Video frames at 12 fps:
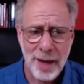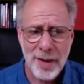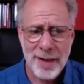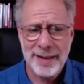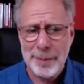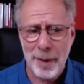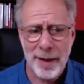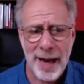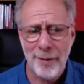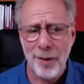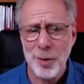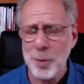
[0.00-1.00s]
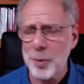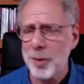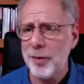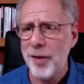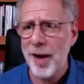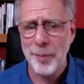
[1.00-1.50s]
they sleep on average between
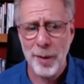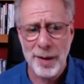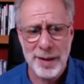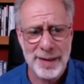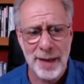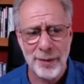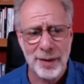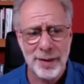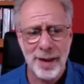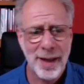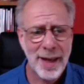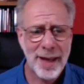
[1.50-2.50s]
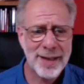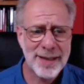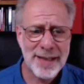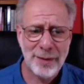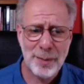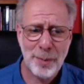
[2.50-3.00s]
5.7 and
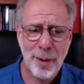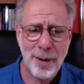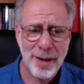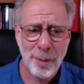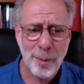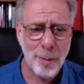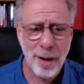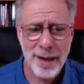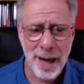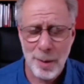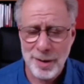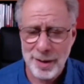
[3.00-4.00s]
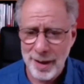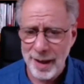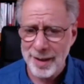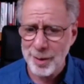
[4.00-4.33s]
7.1 hours a night.